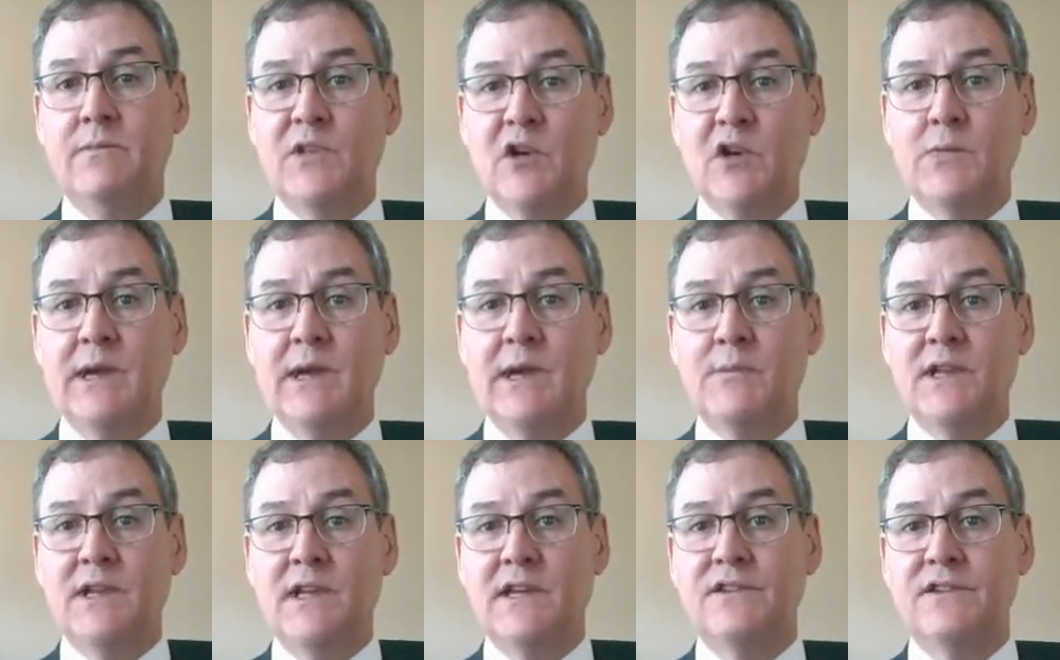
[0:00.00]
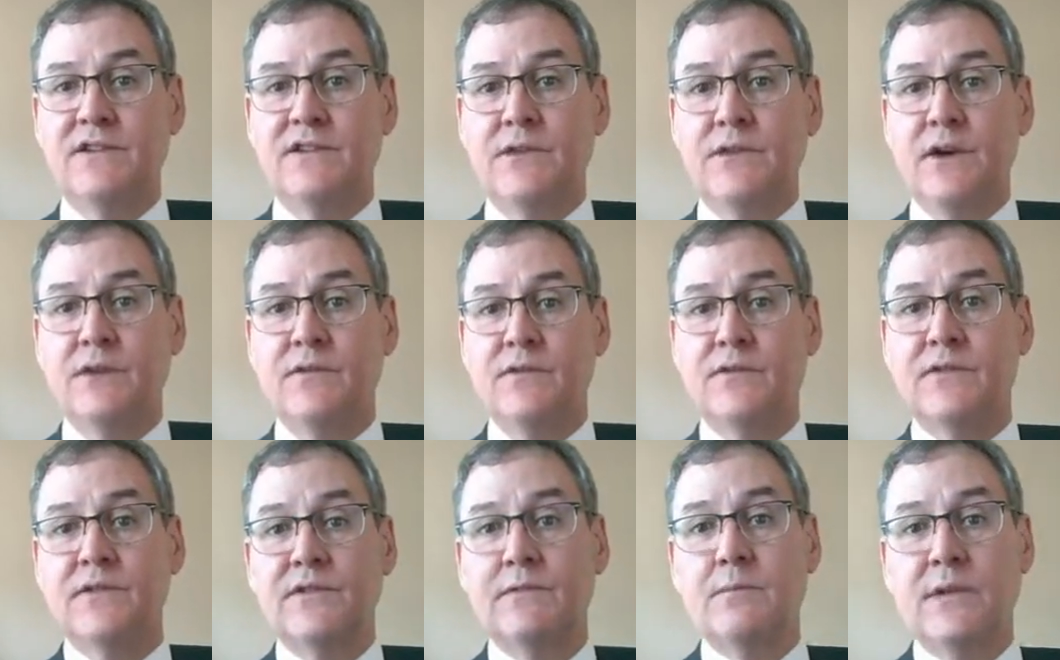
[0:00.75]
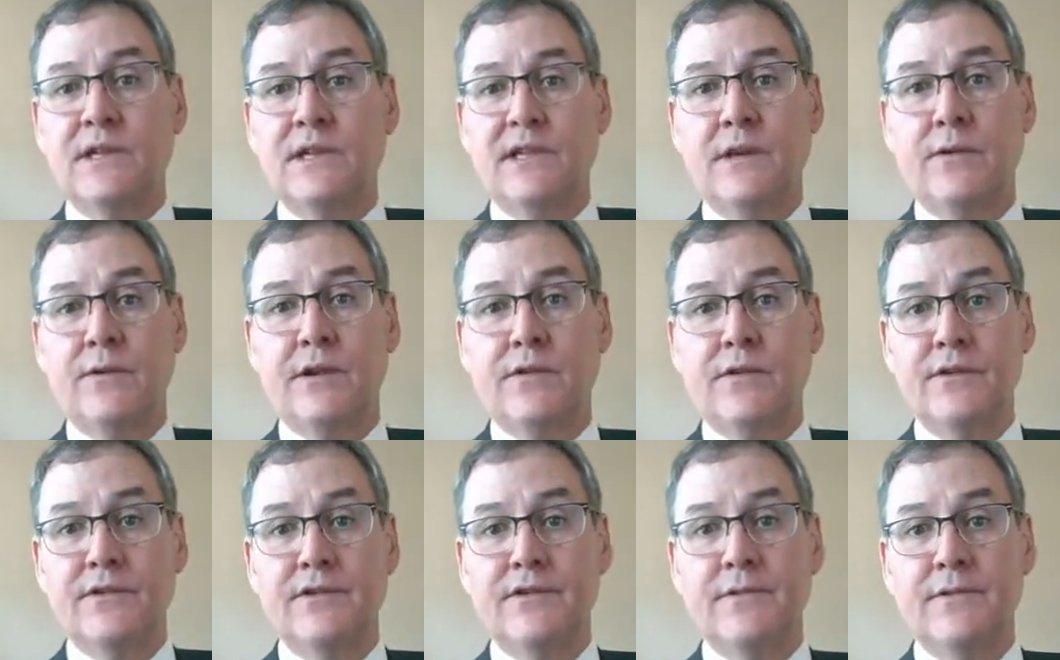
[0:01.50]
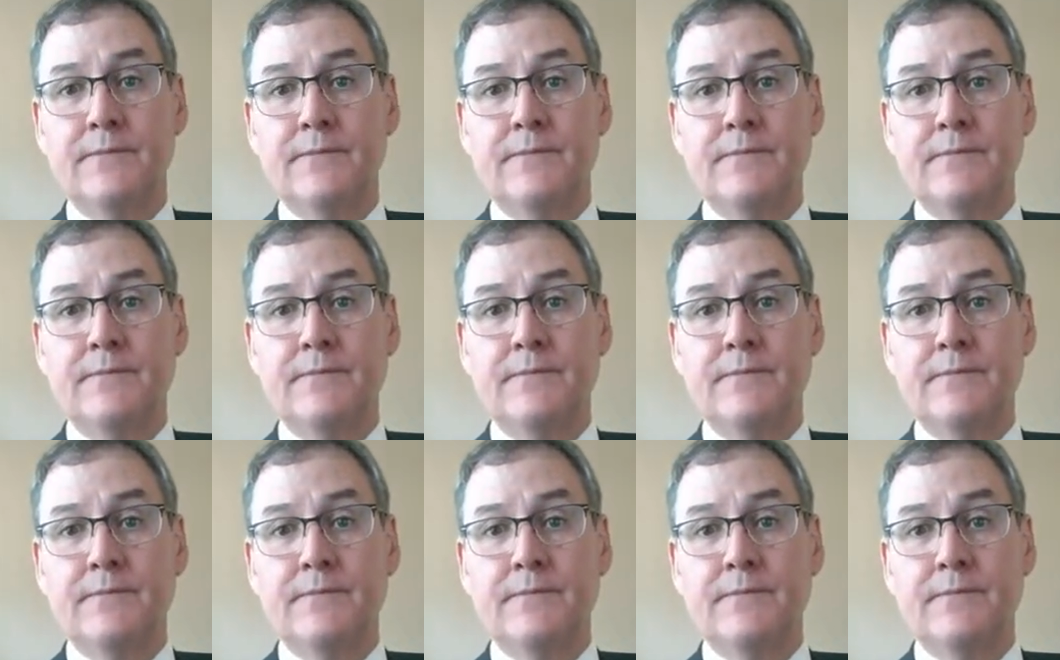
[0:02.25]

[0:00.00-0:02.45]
they'll be able to get you those materials.